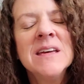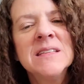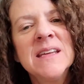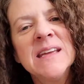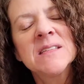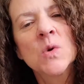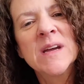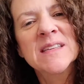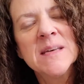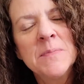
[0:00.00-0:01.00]
Today's
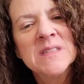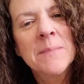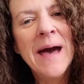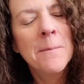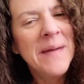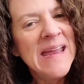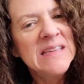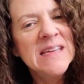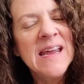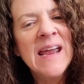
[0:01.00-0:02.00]
quick tip is about
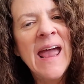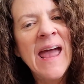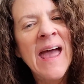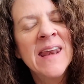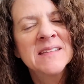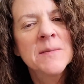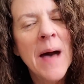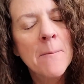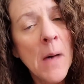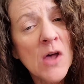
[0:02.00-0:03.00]
painting and it's
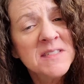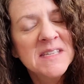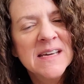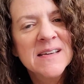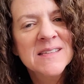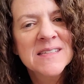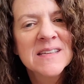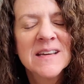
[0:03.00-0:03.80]
about Mahl sticks.